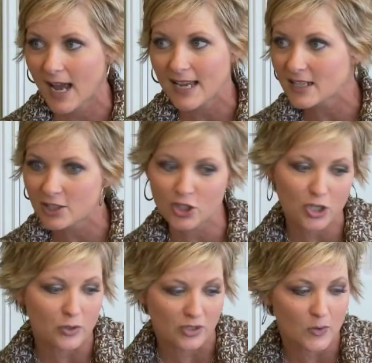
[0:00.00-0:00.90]
I get to
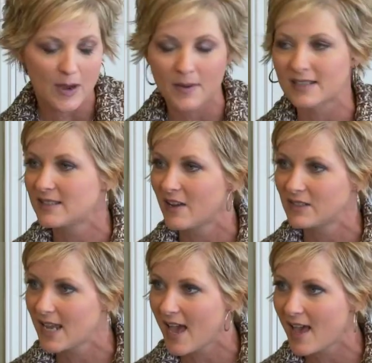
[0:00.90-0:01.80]
choose. Do I want to save
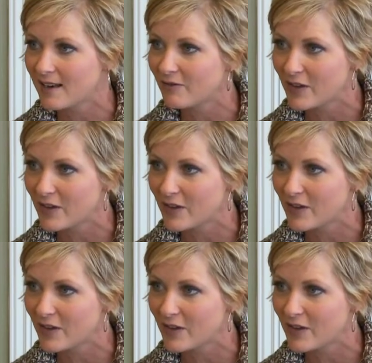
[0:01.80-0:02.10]
10,